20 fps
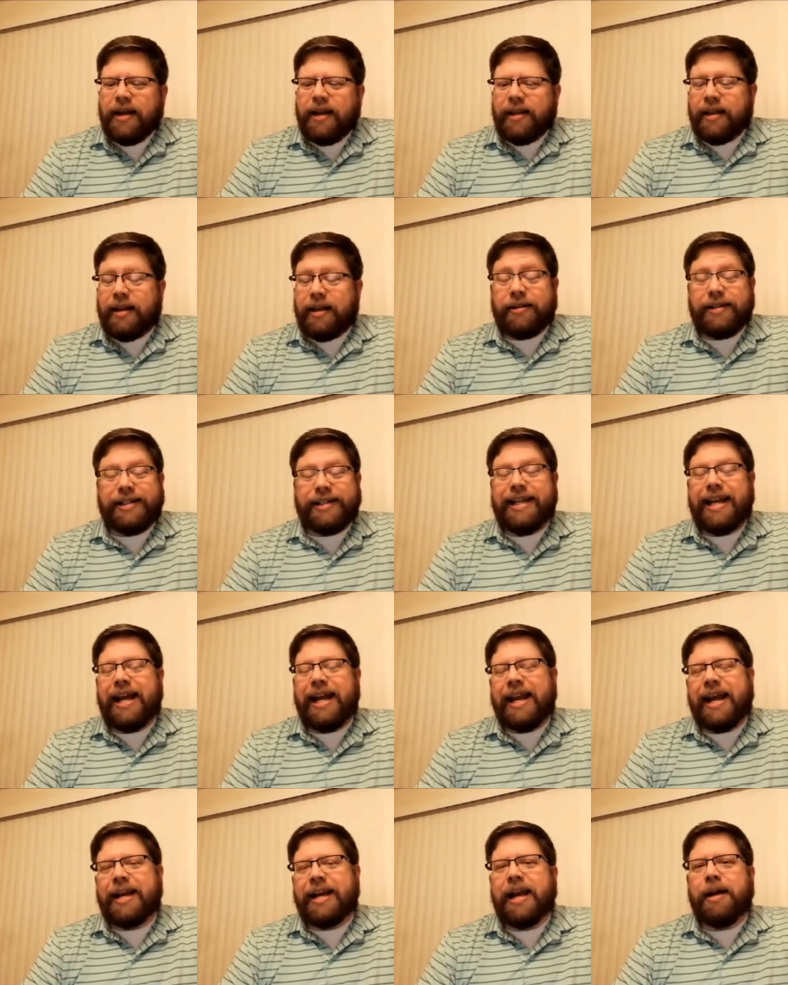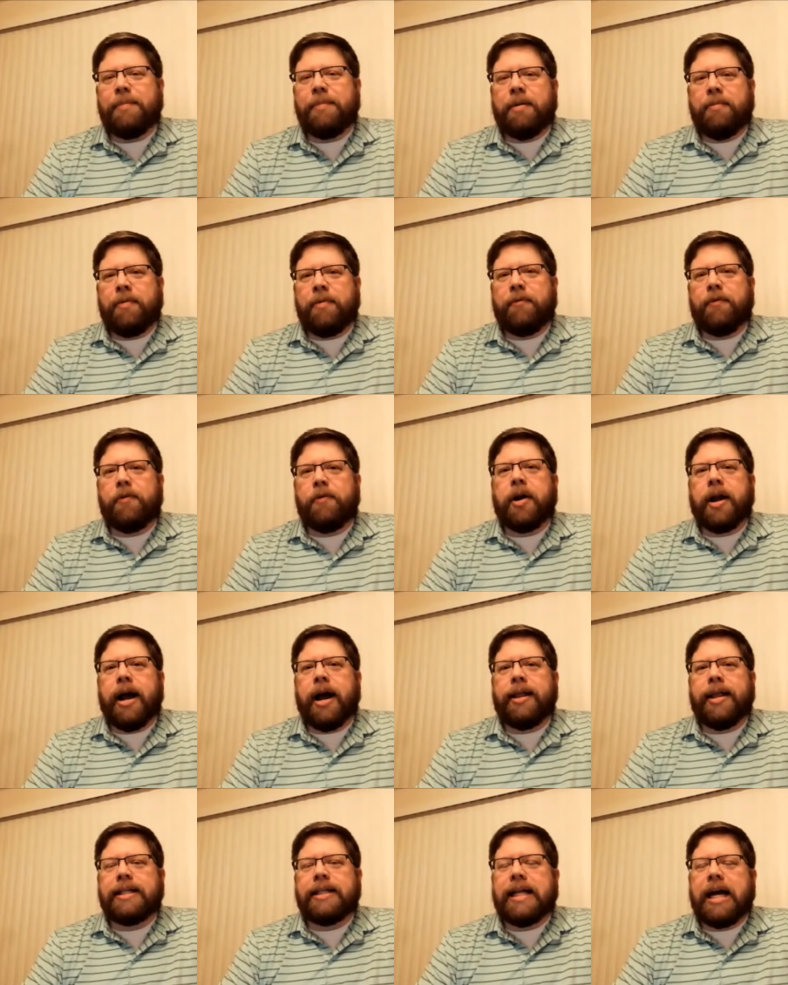Their sin had come up before
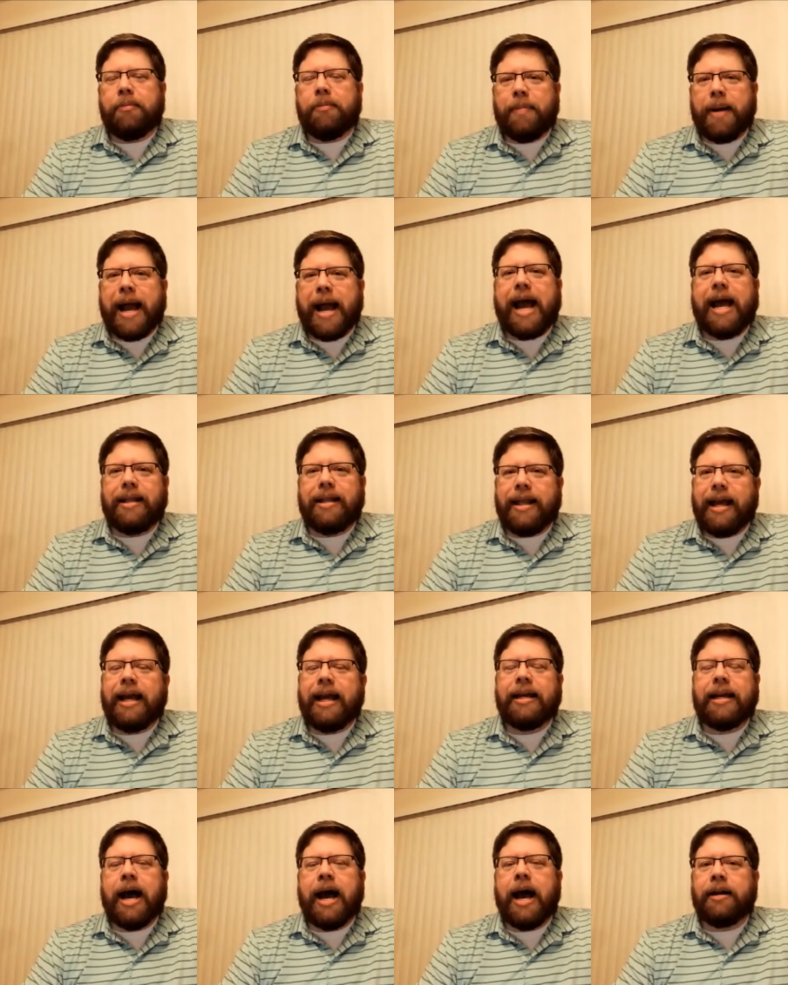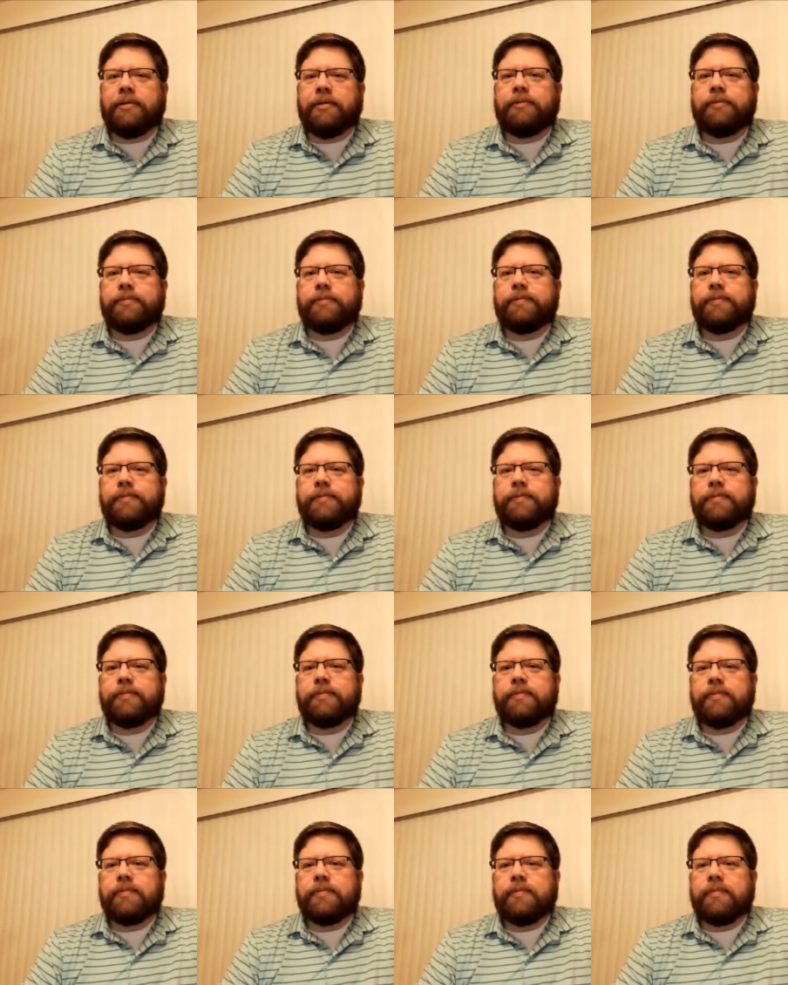God. That's how bad they had gotten.
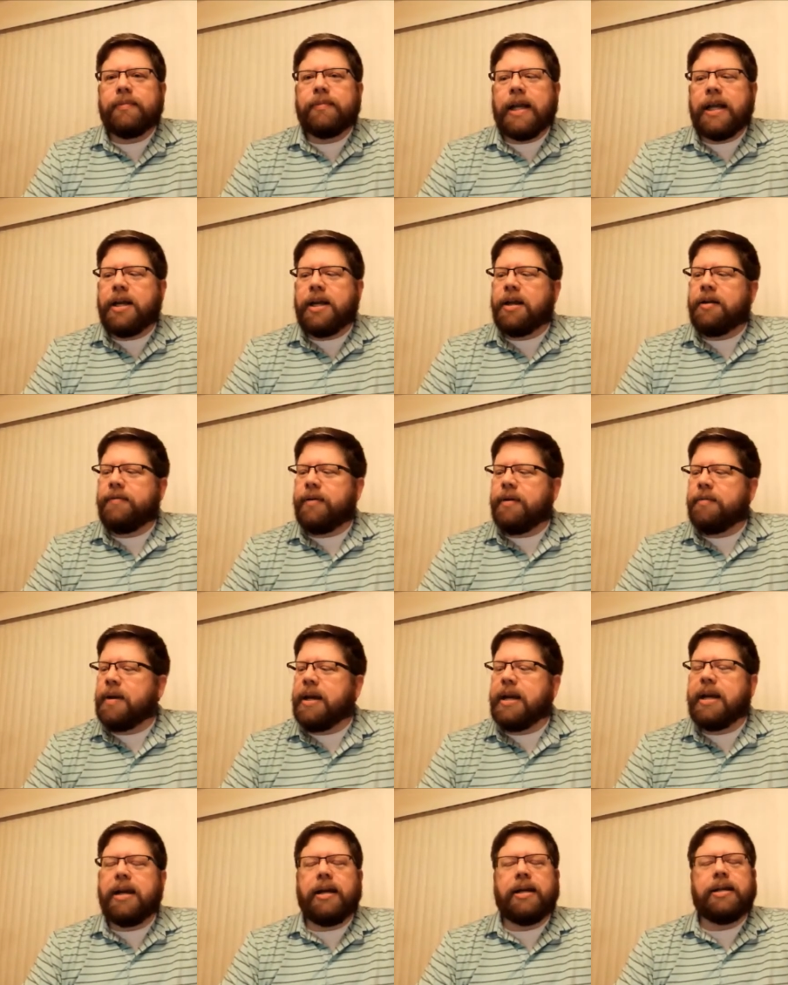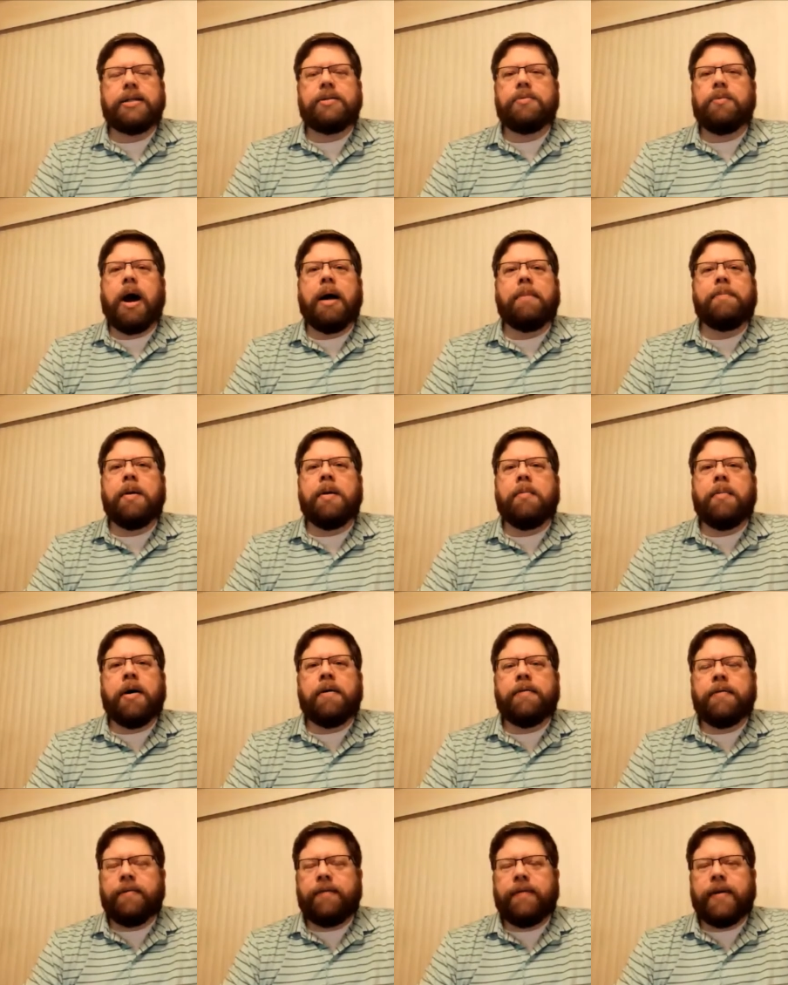He could have immediately just wiped them
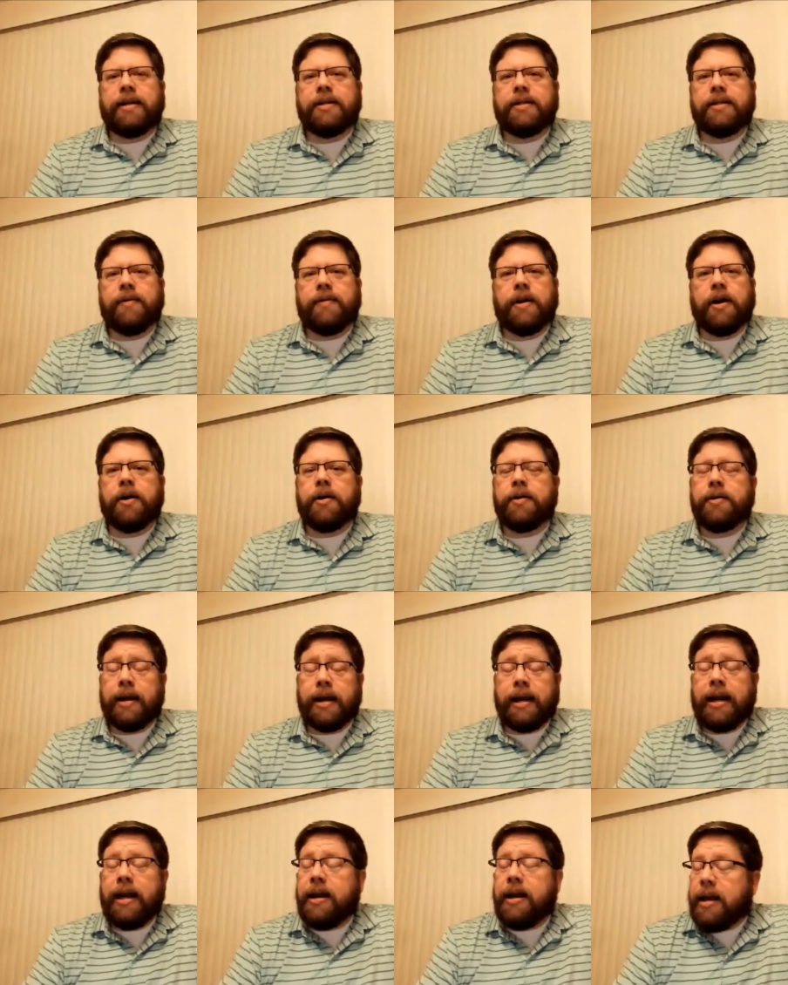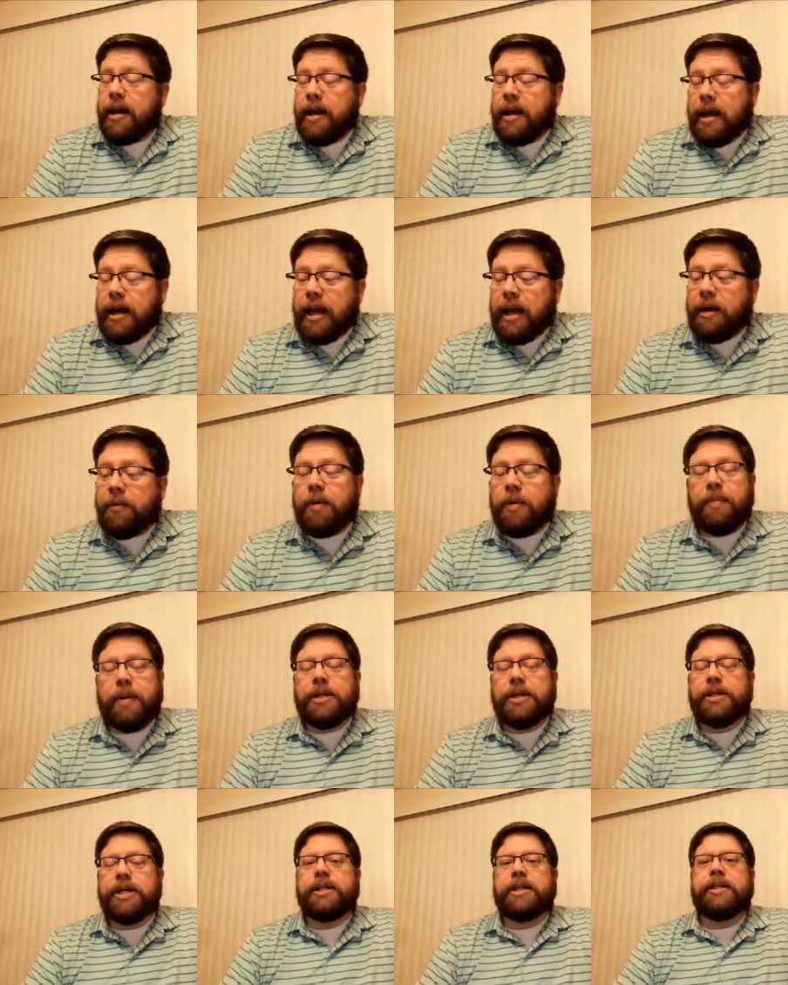off the face of the earth and he, he would have
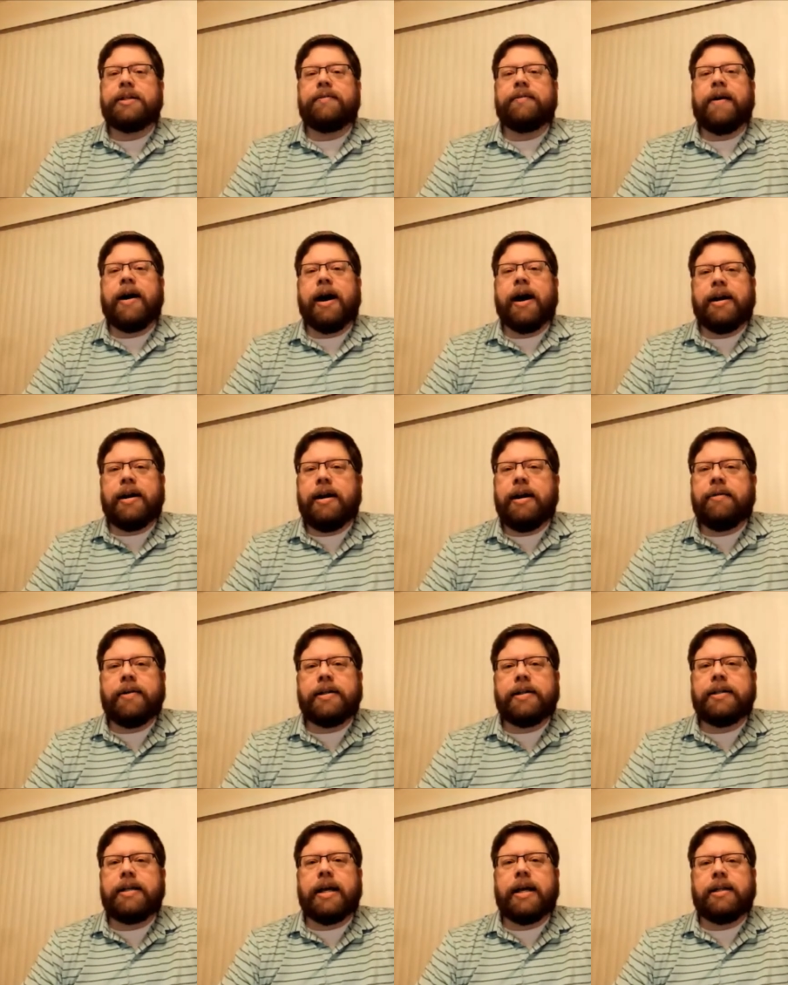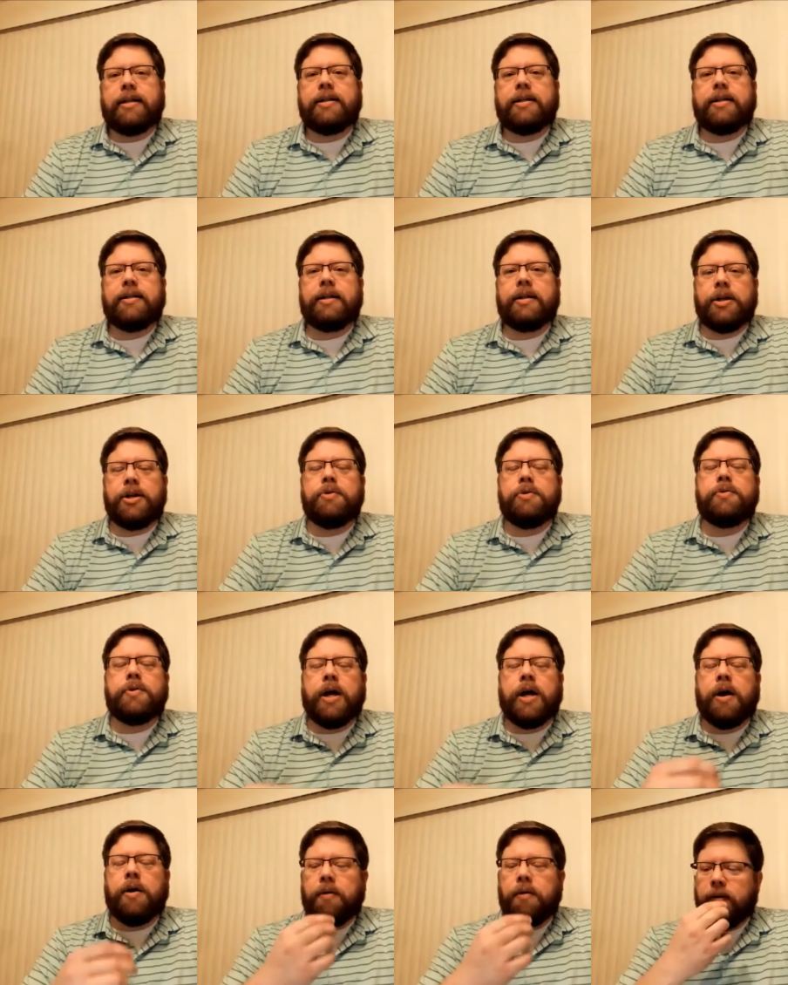been justified in every sense to do
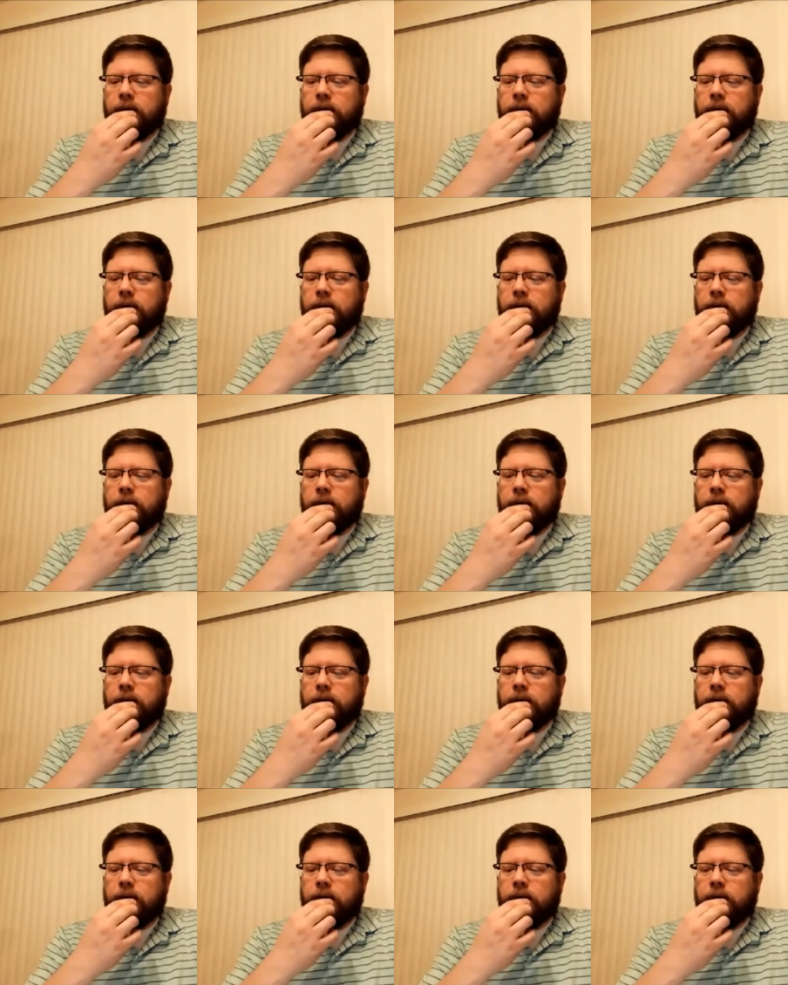so.